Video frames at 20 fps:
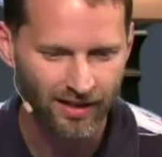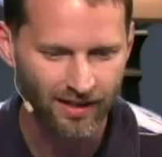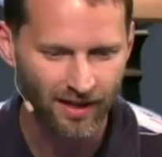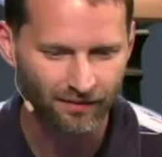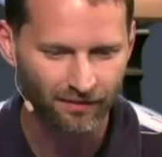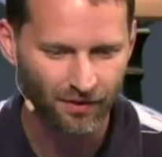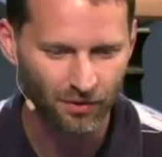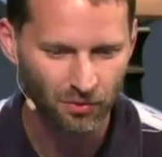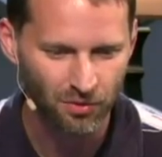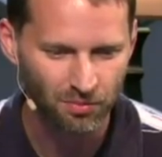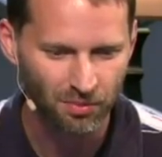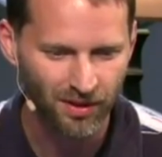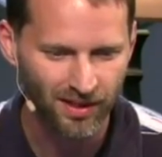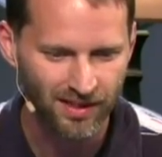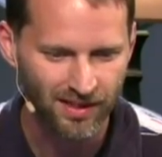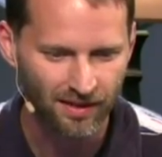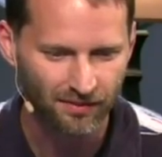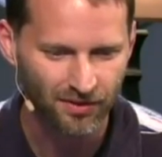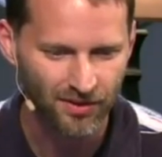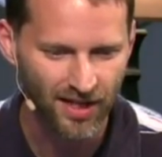definitely was
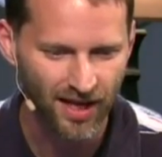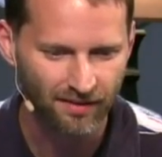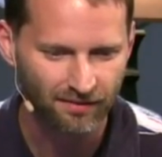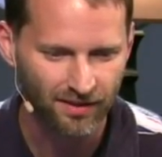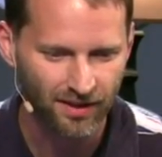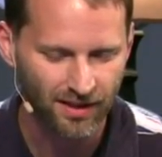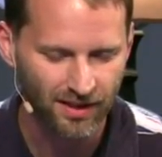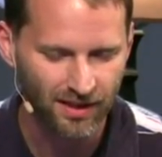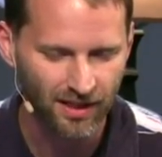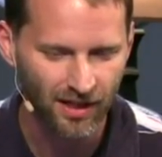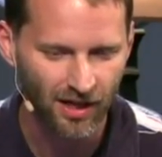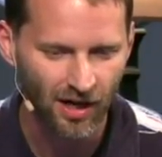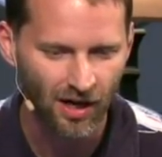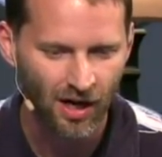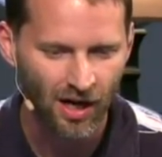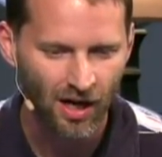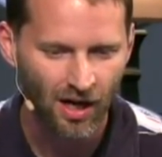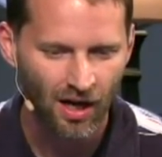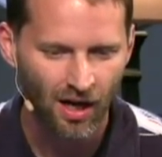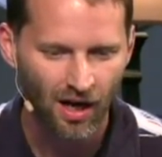playing devil's advocate there,
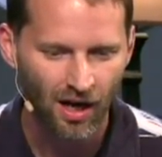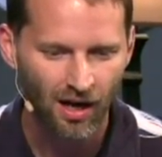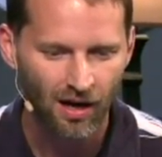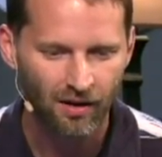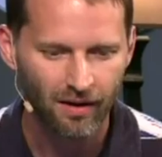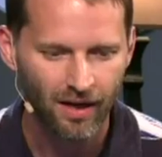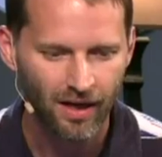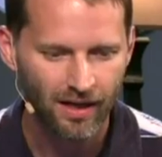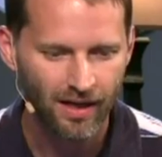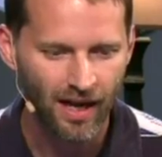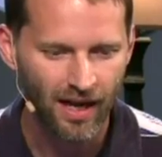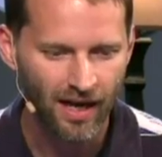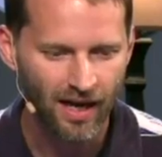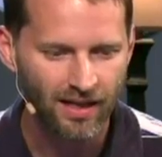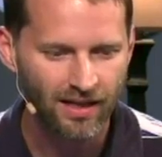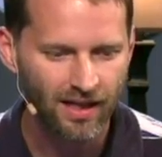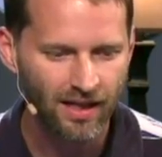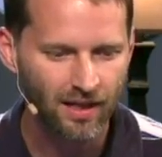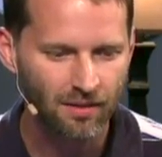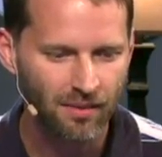uh, and and
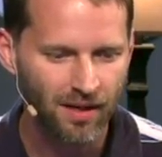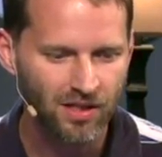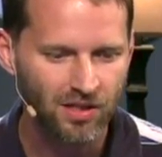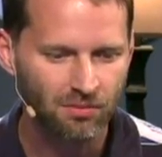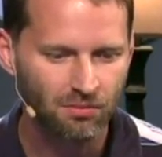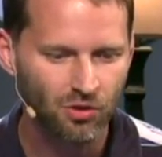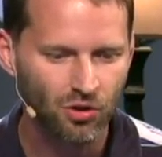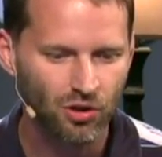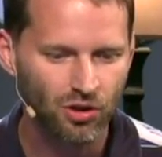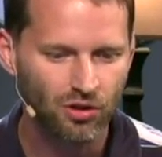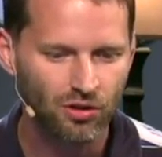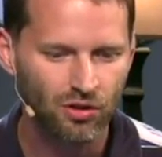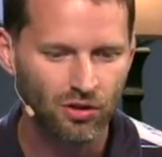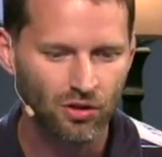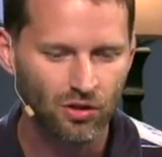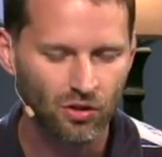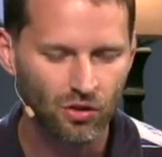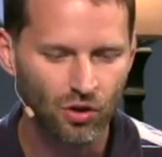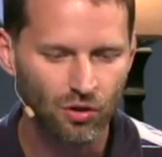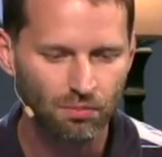I think he makes some good
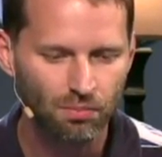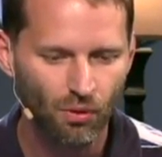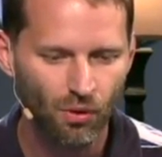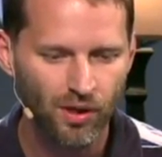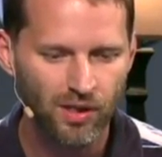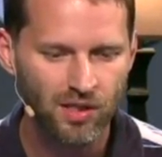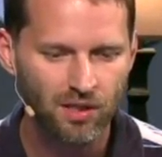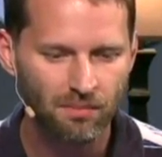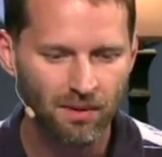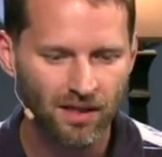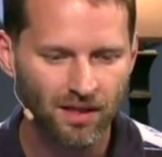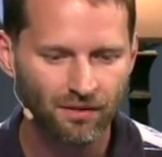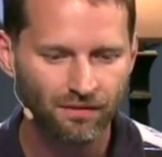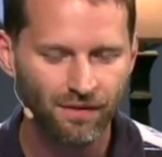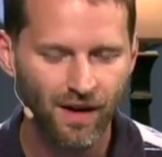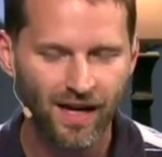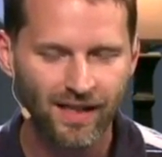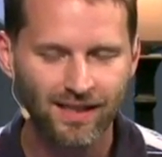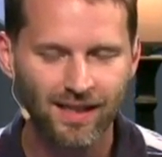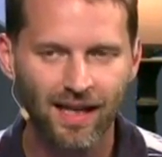good points about the
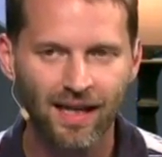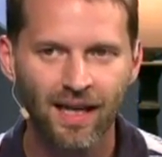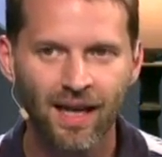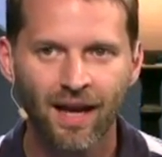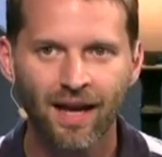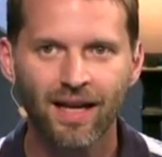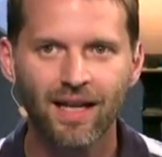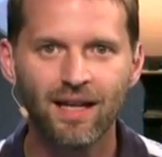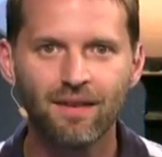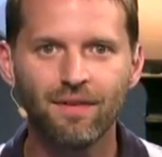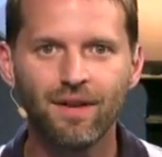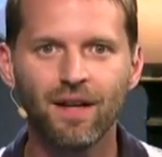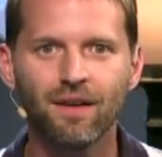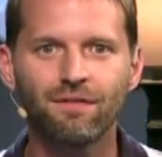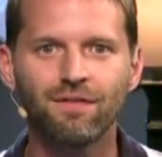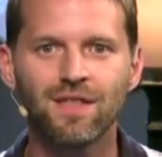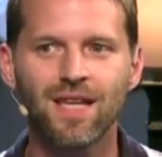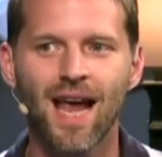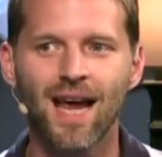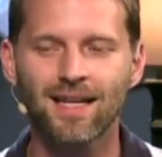fact that even
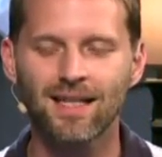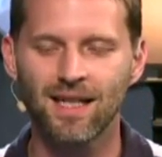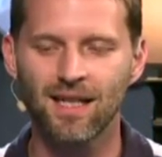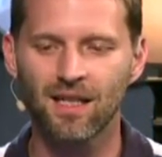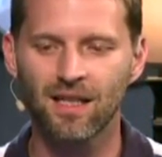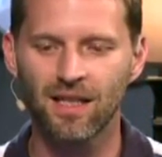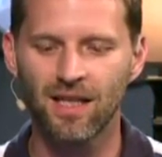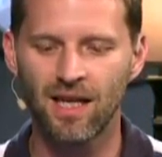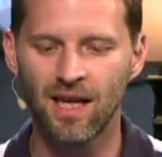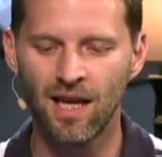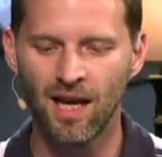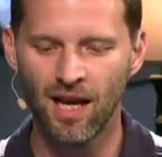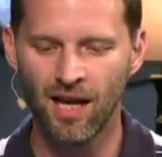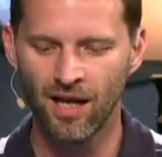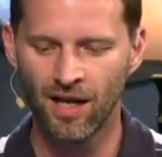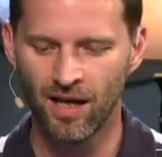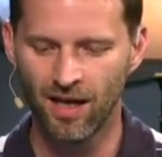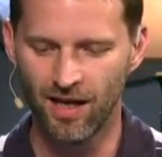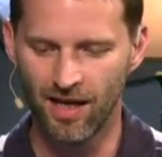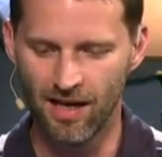if technically,
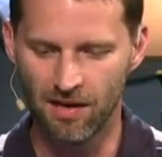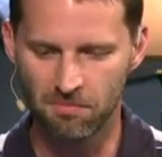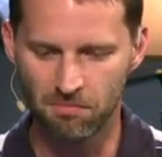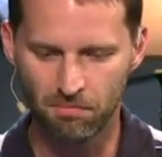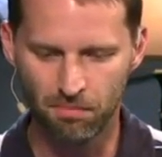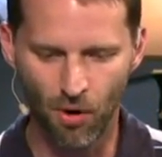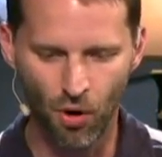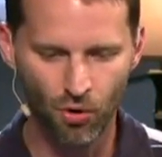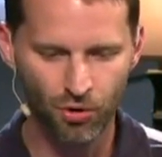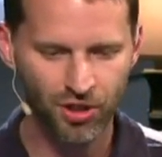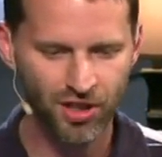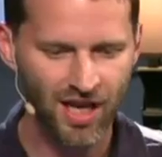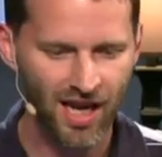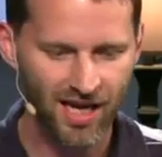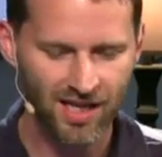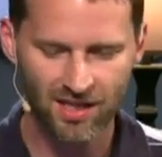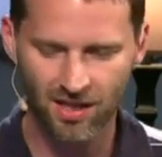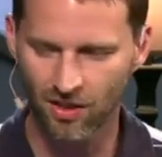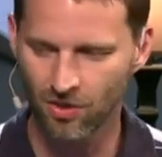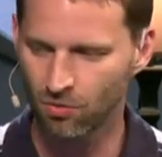in both
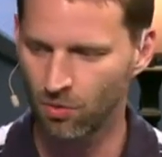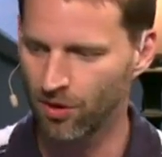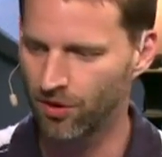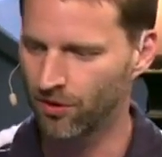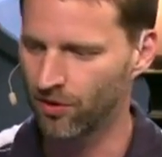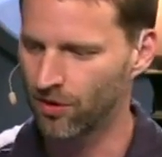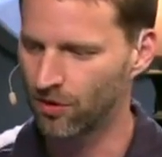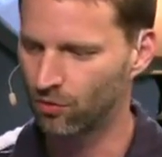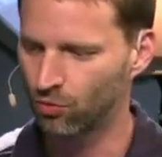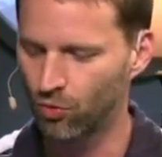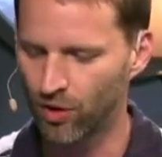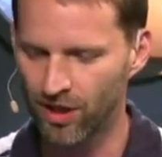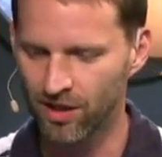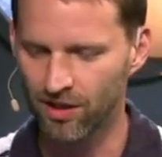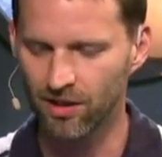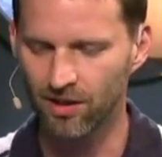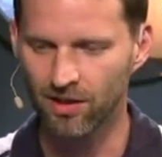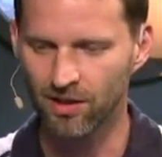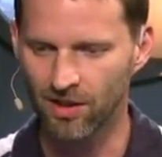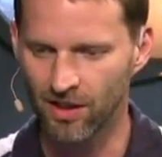cases, whether it's
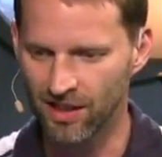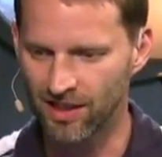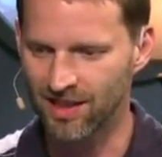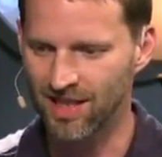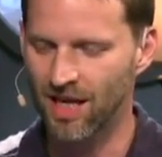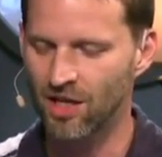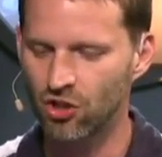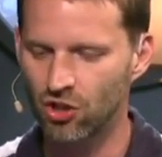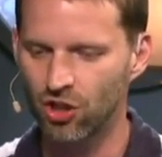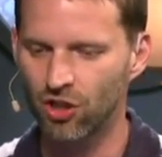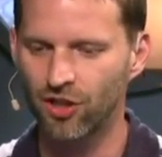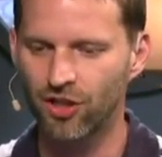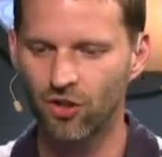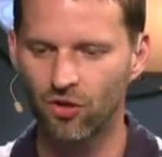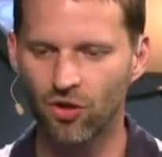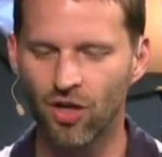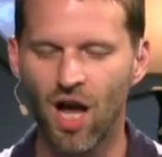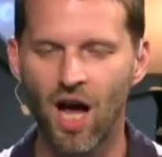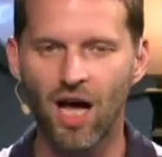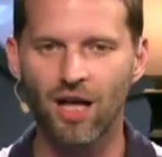written intentionally
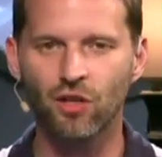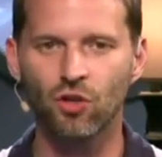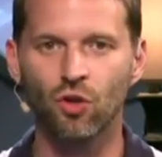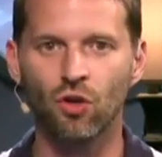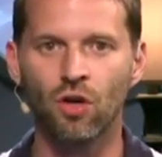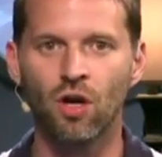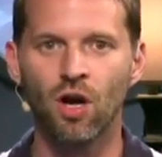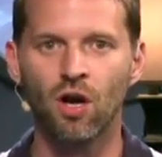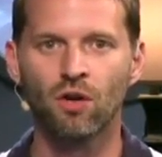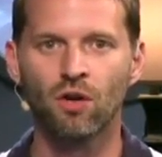or not, you're